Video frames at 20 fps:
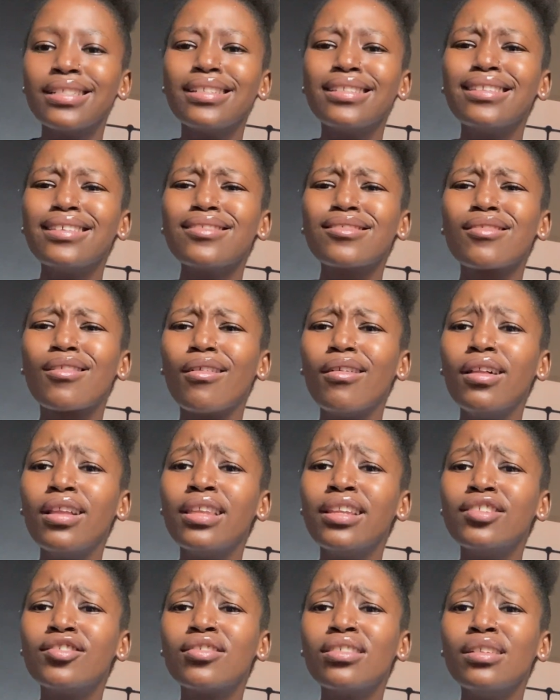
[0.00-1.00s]
this girl
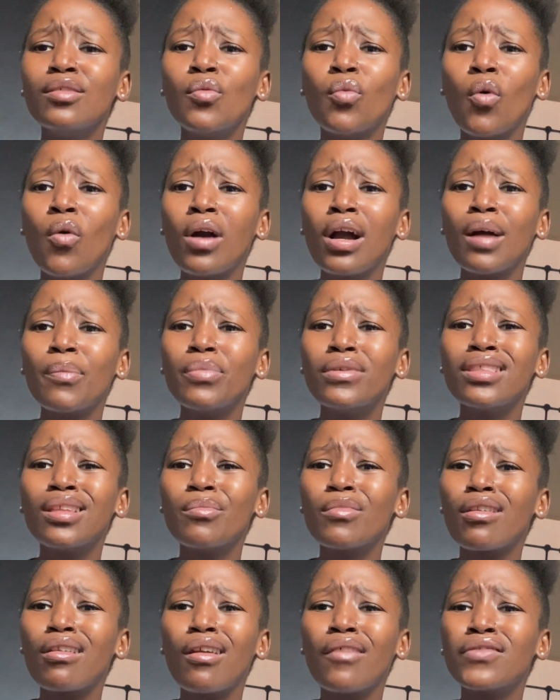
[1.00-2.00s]
literally woke up in the
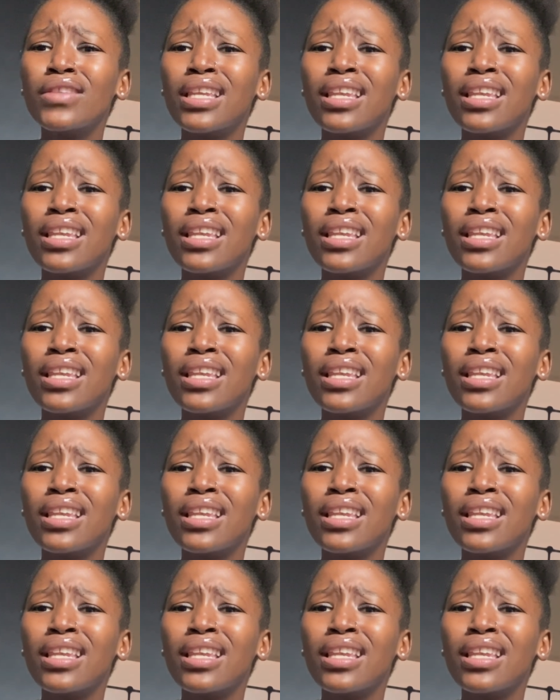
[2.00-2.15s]
middle of the